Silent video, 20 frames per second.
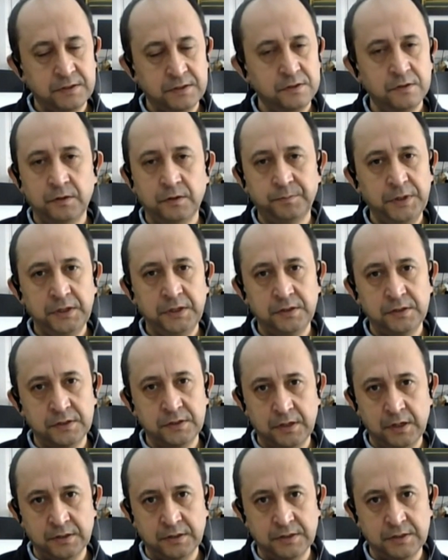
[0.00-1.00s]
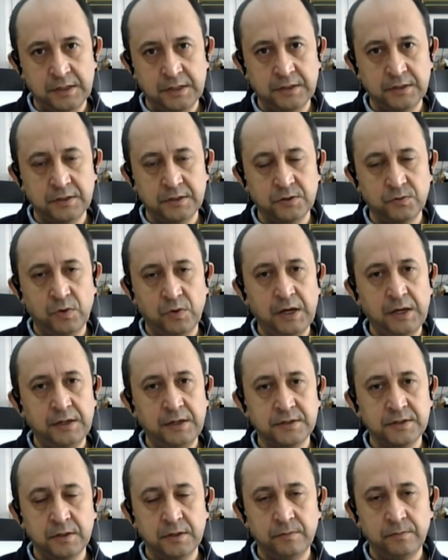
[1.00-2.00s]
It's not being discussed. And this is why
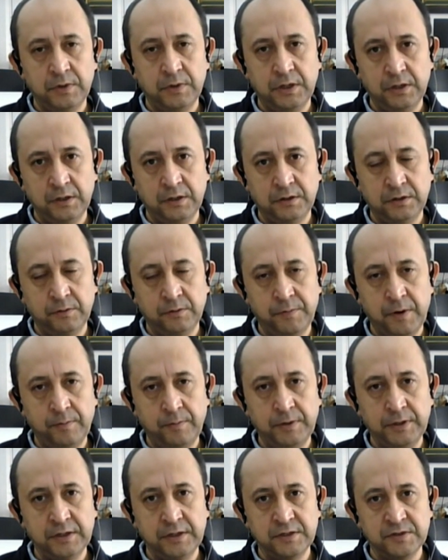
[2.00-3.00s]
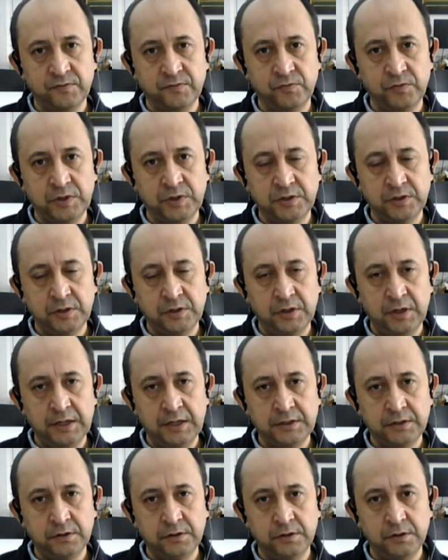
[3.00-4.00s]
some uh, Republicans have written a
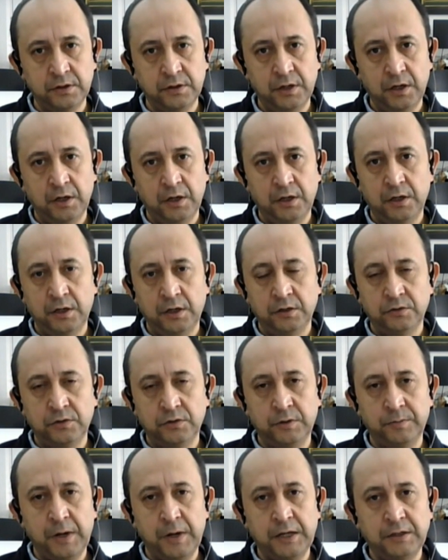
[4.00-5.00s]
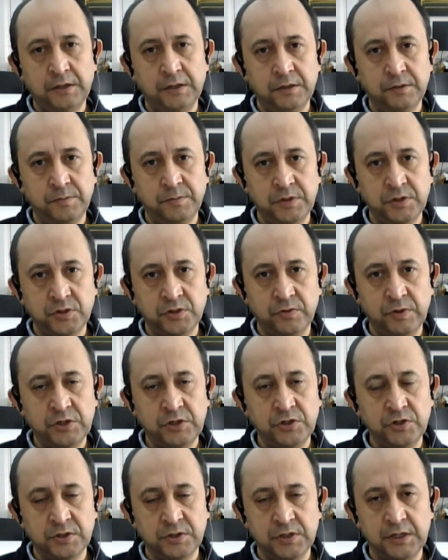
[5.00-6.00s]
letter to the Biden
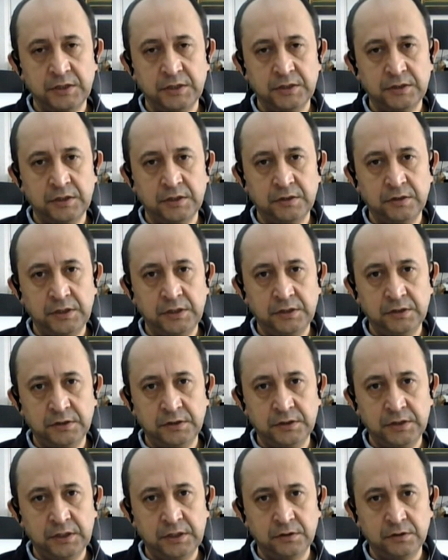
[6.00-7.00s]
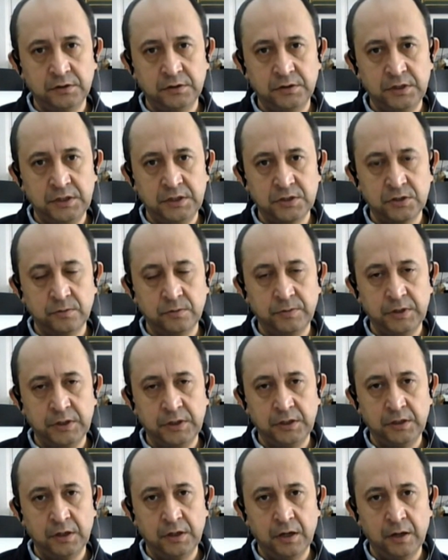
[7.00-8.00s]
administration saying that the need deal needs to
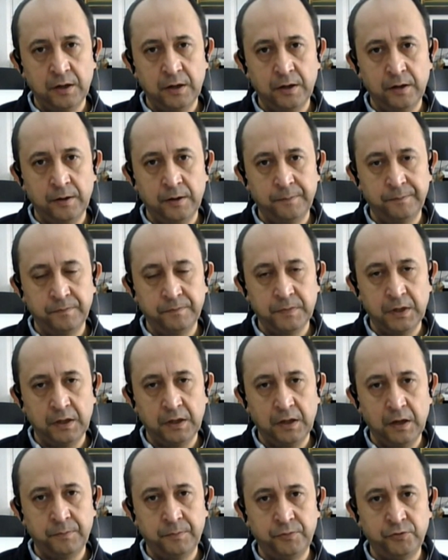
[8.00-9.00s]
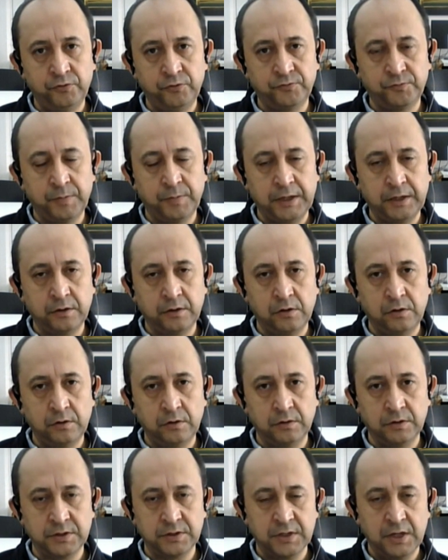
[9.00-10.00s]
be uh, approved by the
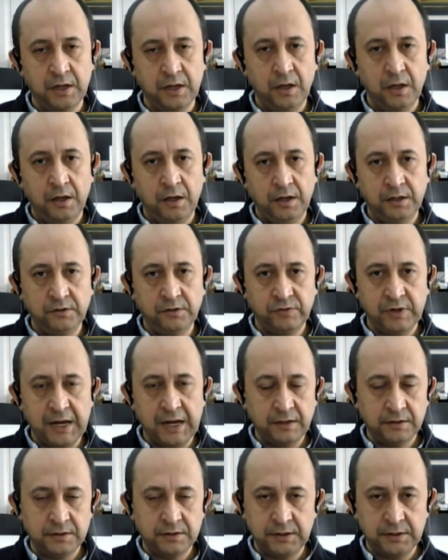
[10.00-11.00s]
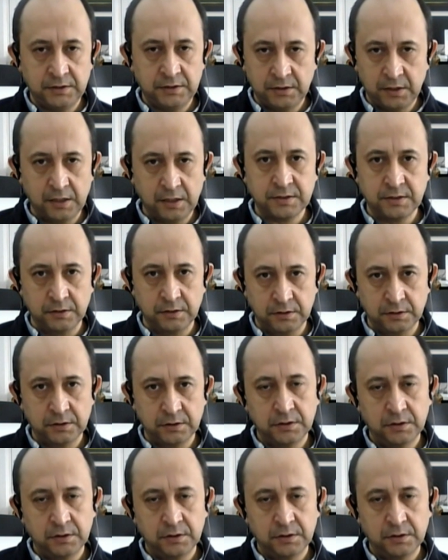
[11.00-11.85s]
Congress. In reality, it doesn't,